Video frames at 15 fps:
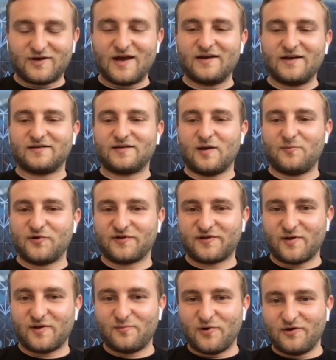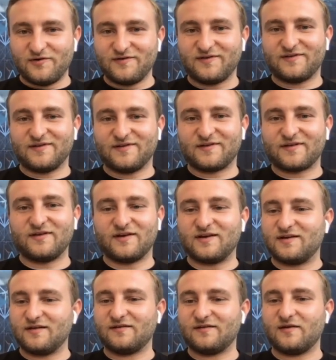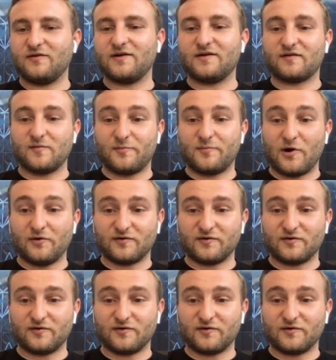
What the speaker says: You get a 10% bonus. This is not a discount. It is a